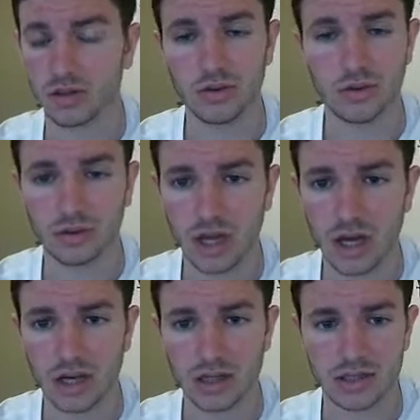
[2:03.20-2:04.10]
Google
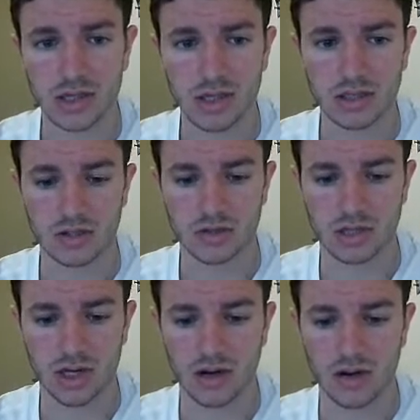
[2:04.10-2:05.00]
Docs, to
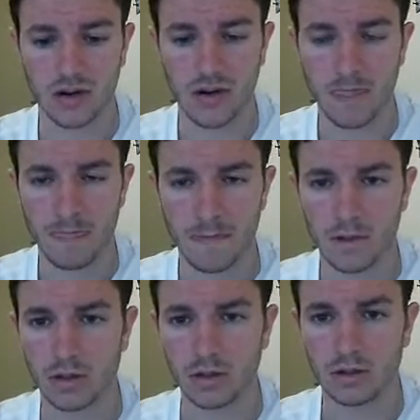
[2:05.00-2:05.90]
share
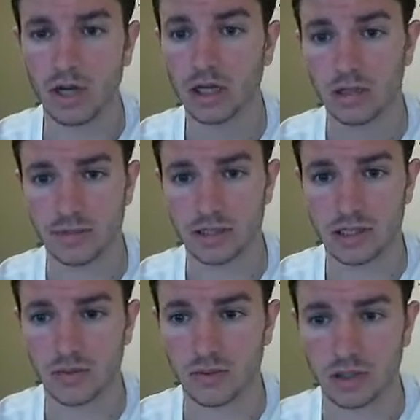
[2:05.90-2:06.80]

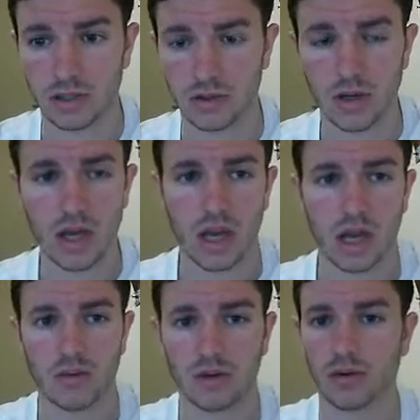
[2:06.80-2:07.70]
documents.
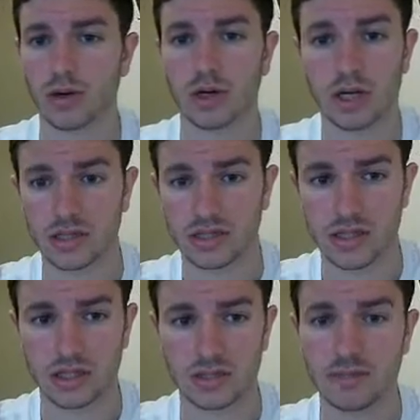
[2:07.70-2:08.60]
I would organize
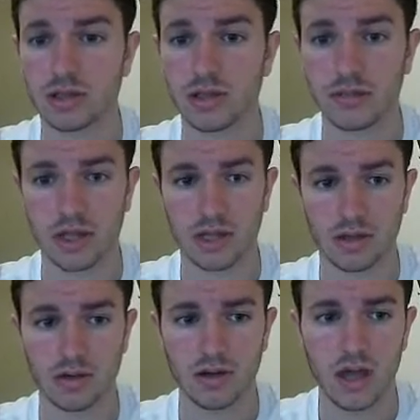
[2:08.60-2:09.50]
things, put them
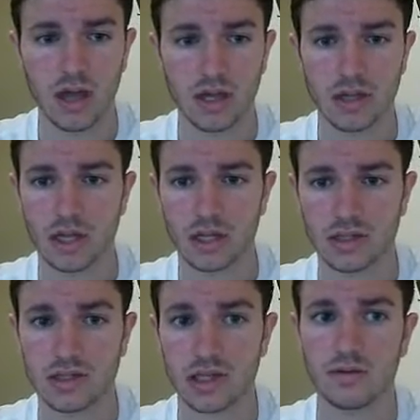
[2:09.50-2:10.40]
together,
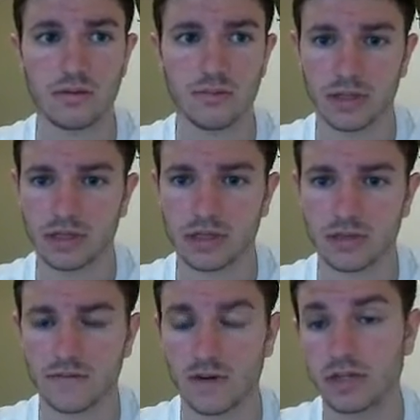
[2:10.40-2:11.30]
and send them
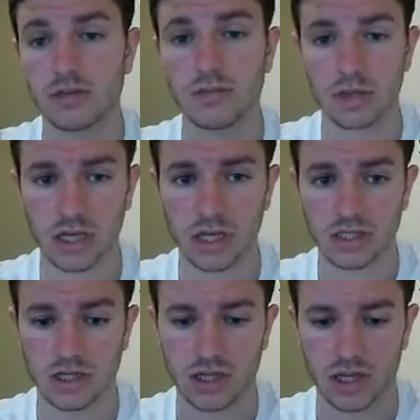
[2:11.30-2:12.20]
places as
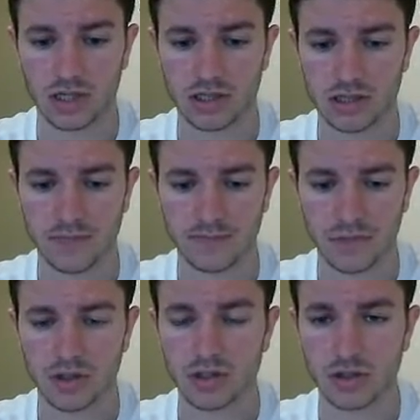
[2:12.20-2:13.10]
communication, as
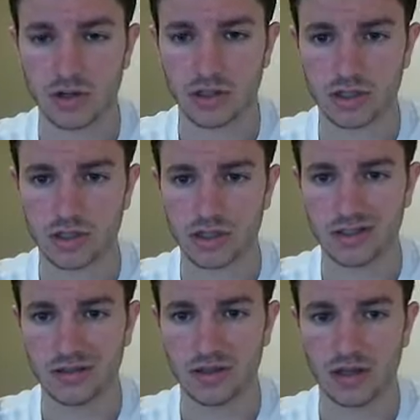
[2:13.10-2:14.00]
structures
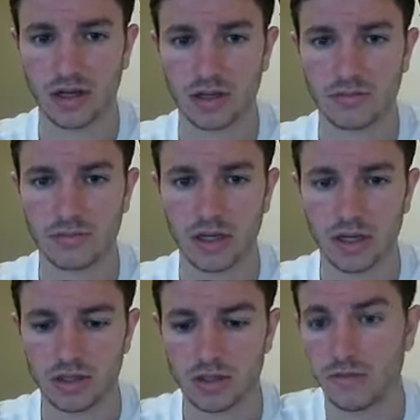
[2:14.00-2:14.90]

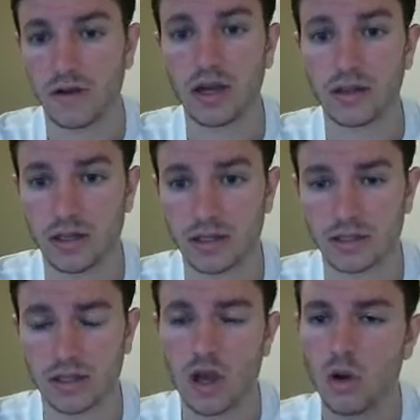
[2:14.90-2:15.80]
to define
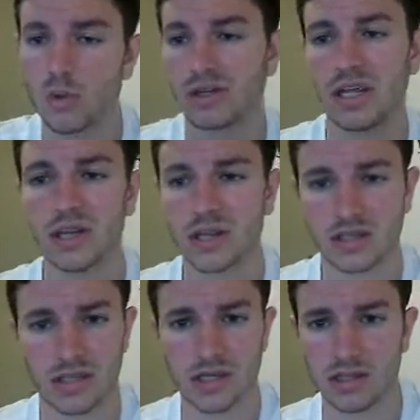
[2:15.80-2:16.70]
things. Where Dan
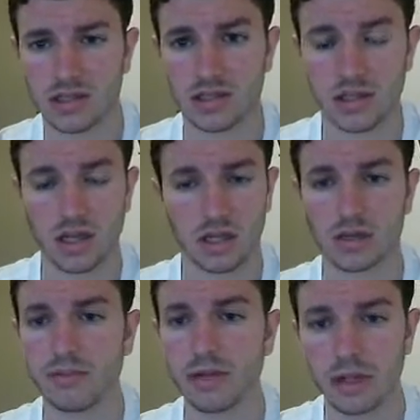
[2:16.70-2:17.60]
does his in a
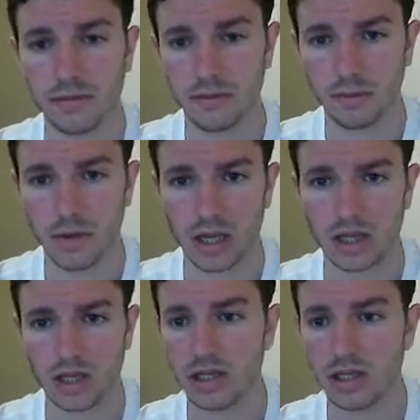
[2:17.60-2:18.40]
completely different way.